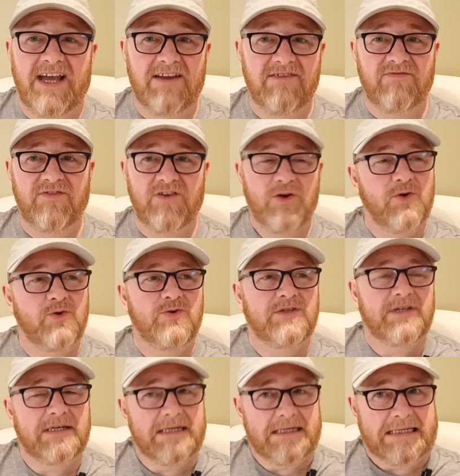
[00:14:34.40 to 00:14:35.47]

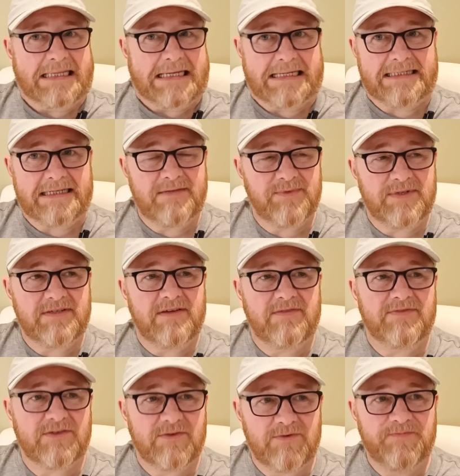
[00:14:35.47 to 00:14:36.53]
infuse all that type of
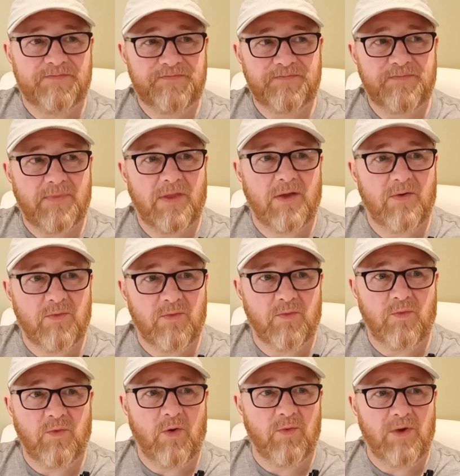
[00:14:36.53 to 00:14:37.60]
stuff. So
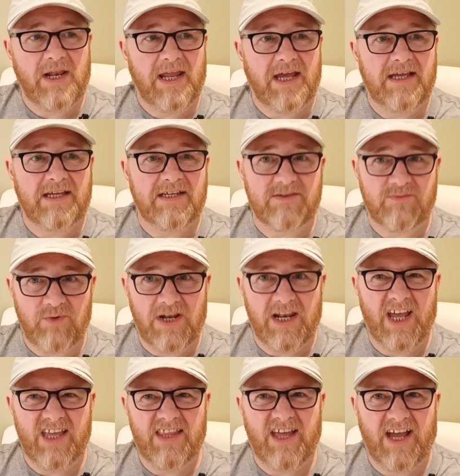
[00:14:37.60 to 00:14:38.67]
what we like is we
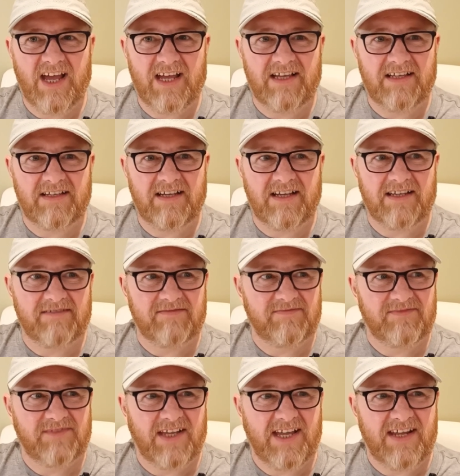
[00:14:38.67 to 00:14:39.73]
like that
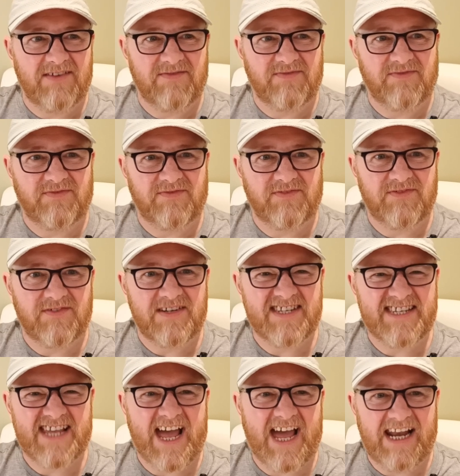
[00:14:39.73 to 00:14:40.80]
kind of
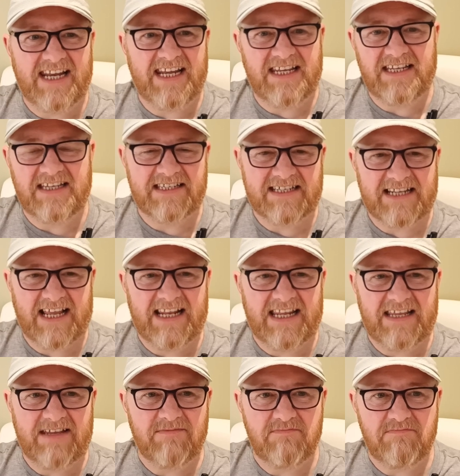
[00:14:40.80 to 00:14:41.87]
tanning,
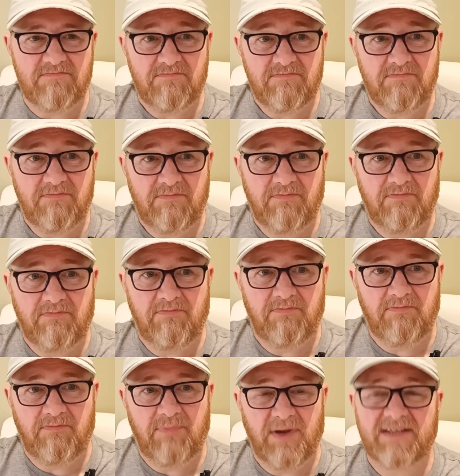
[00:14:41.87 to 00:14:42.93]
slightly
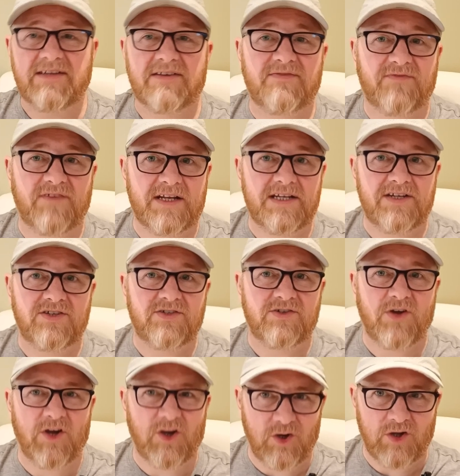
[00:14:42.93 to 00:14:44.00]
bitter finish
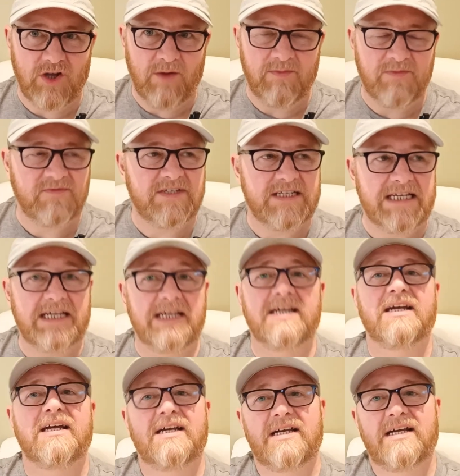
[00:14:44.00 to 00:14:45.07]
to a good cup of
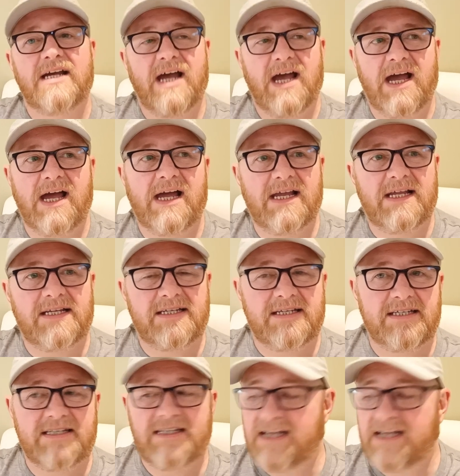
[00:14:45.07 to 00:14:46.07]
tea. And